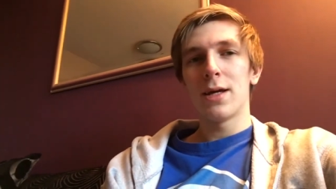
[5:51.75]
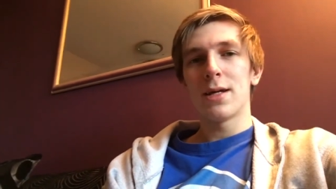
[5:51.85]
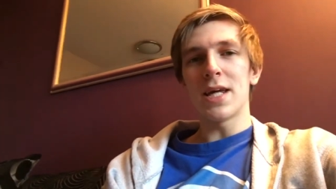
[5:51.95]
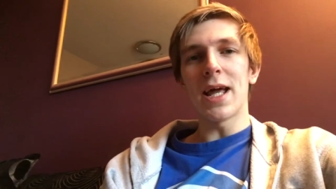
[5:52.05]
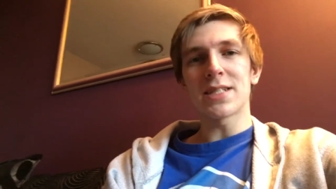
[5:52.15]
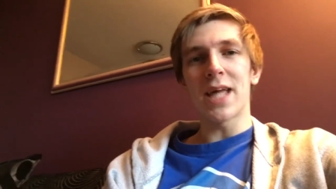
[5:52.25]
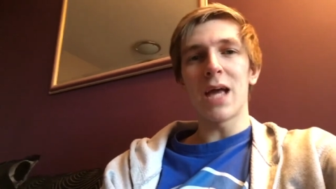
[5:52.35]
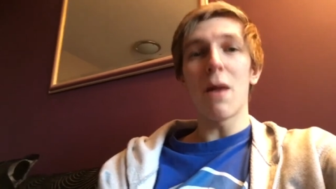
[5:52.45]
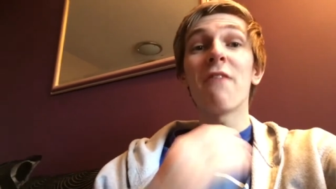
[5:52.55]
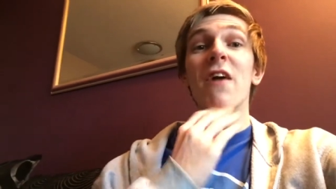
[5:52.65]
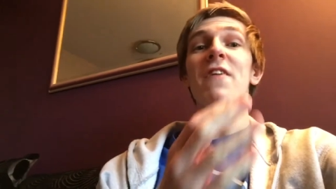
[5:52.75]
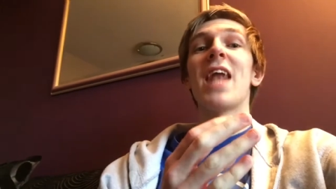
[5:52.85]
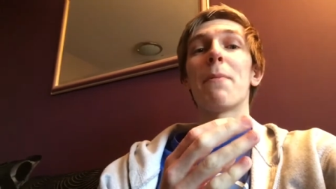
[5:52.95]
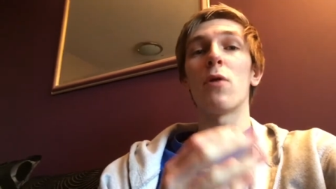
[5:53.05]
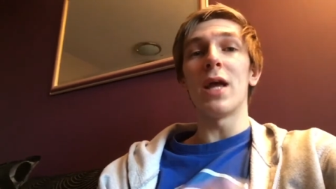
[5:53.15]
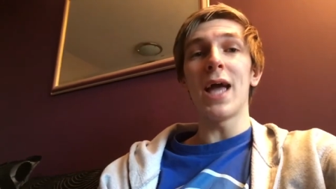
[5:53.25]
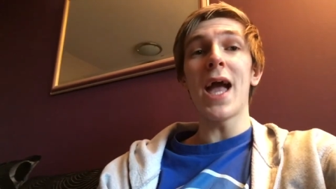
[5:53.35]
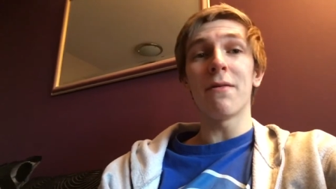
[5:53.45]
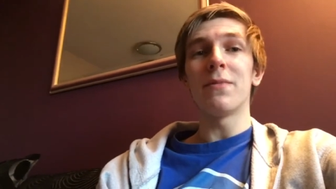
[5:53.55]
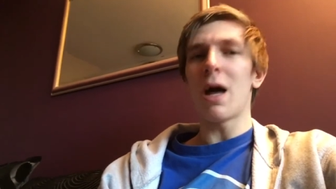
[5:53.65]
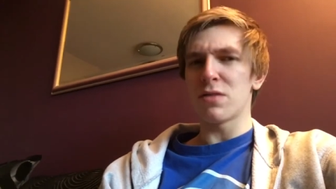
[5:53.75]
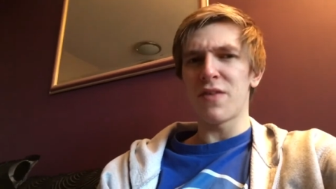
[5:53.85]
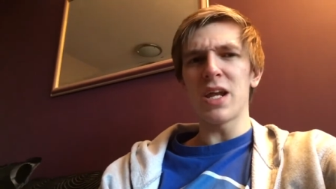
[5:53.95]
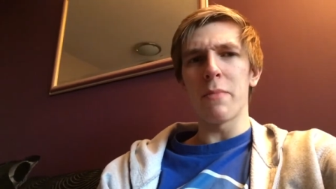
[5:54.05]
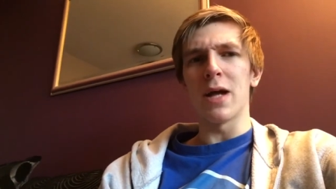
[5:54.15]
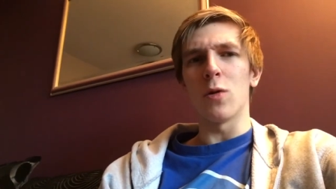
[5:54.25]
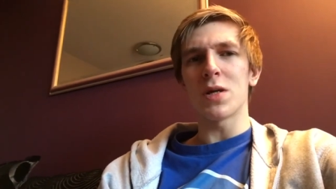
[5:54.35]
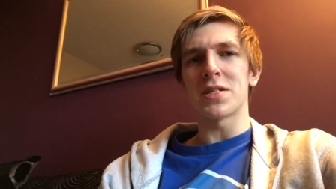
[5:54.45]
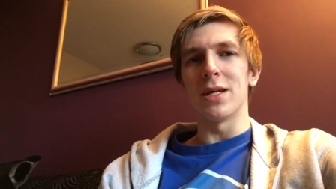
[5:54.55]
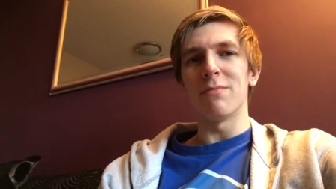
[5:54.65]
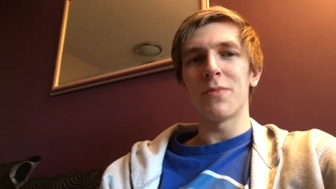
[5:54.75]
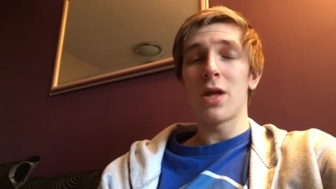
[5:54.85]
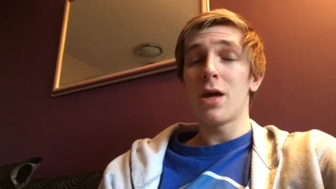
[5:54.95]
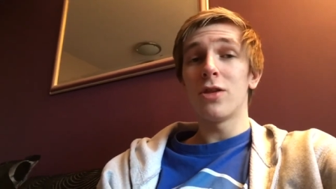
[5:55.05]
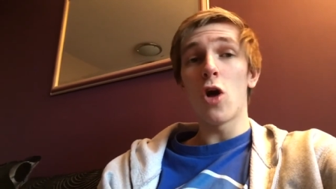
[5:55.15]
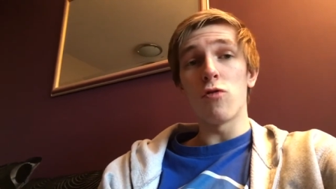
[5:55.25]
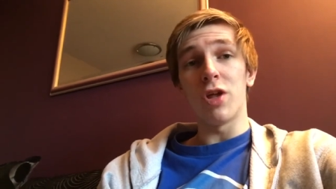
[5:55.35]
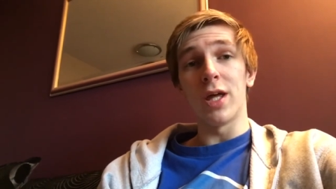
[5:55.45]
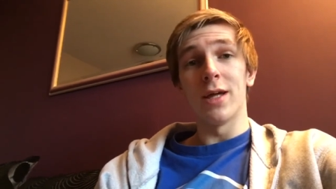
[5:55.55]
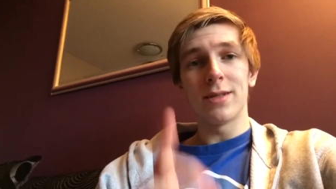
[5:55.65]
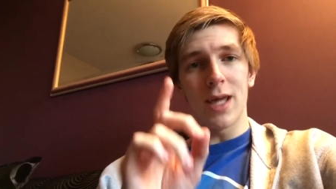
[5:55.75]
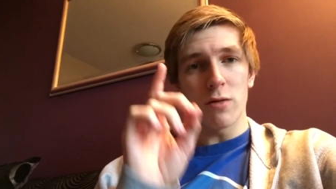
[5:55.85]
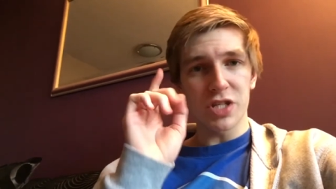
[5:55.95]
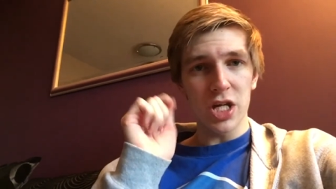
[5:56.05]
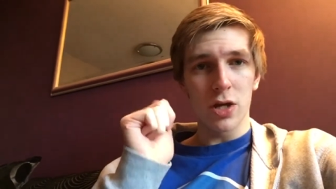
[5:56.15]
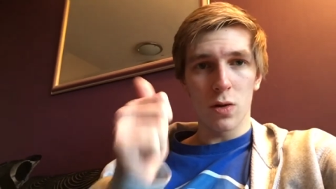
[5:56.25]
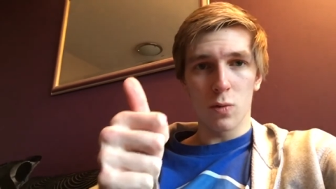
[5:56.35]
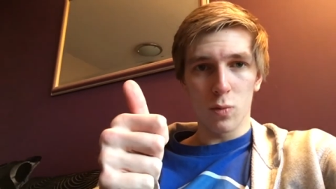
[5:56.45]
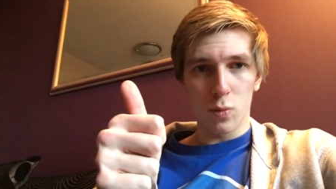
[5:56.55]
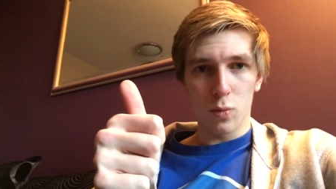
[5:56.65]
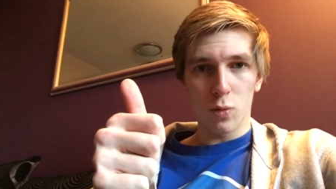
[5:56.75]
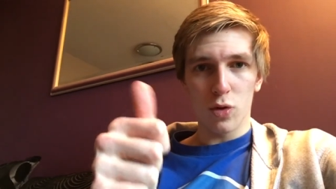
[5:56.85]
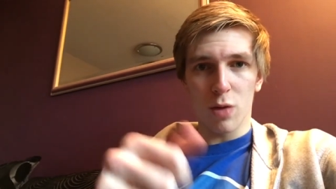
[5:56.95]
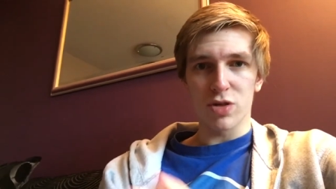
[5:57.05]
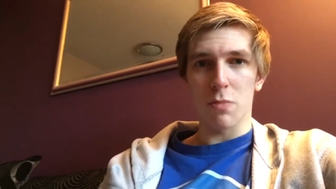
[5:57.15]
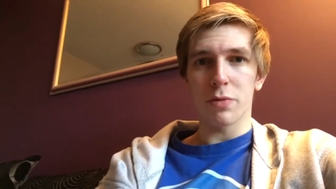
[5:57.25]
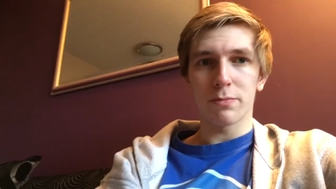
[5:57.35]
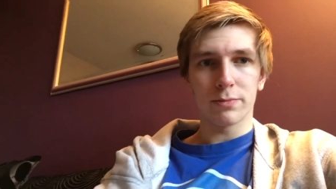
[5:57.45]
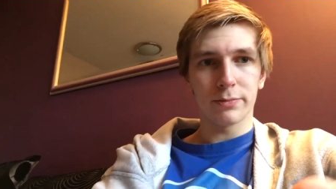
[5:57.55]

See you next time. Have a fun apple, eh? That was very mellow, wasn't it? Not really. T L C, thumbs up.